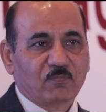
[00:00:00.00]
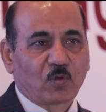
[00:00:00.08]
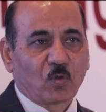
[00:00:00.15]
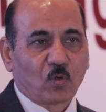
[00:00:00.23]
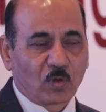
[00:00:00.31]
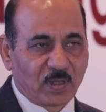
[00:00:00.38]

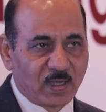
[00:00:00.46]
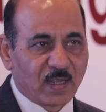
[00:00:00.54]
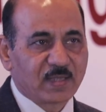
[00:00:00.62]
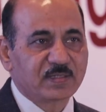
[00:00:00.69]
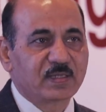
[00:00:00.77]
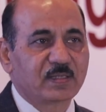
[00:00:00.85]
for
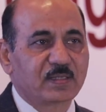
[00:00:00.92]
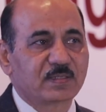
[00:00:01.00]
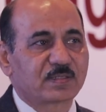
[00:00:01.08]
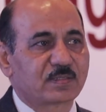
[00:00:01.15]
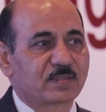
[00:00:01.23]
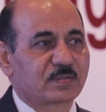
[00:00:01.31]
organizing
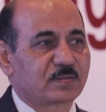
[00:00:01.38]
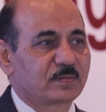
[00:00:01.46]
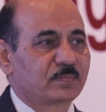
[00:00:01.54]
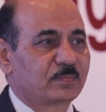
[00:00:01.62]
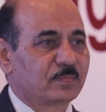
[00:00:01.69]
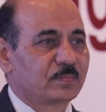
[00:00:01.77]
this
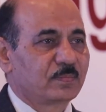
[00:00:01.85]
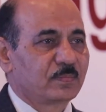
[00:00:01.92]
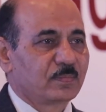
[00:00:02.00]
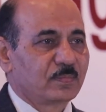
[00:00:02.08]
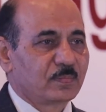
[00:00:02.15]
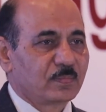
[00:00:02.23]

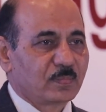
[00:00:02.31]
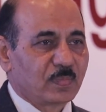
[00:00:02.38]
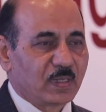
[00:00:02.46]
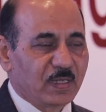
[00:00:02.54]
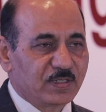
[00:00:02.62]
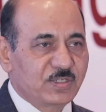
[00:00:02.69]

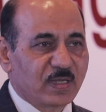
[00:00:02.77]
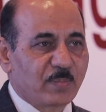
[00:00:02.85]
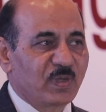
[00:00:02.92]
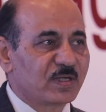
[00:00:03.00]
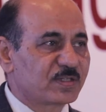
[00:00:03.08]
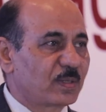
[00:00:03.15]

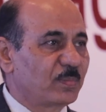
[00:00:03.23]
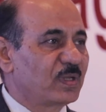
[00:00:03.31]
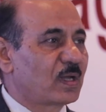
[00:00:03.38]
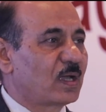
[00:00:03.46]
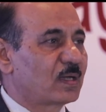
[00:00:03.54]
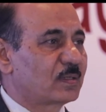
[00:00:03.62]
AGM and
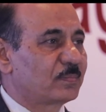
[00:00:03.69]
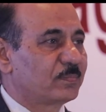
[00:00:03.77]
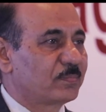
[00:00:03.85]
seminar